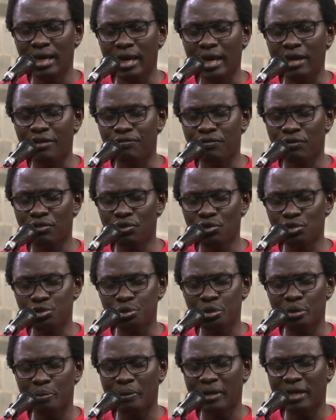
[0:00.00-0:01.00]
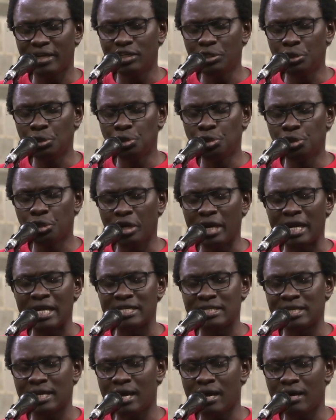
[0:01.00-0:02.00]
and for those who are planning to join
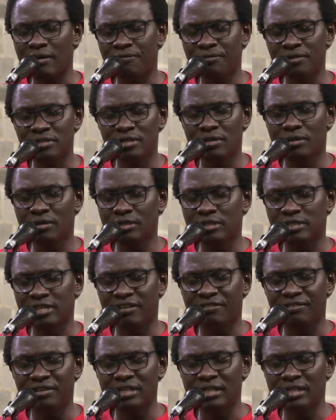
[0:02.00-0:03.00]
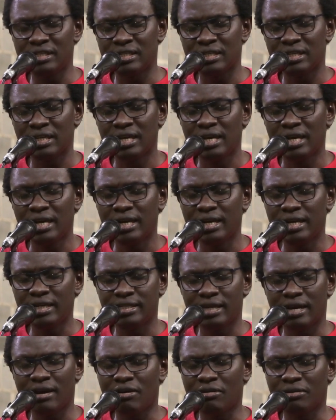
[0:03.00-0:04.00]
us in our physical service
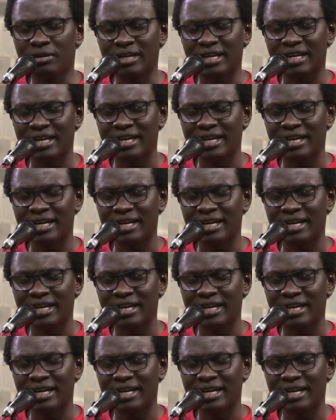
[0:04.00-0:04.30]
later on.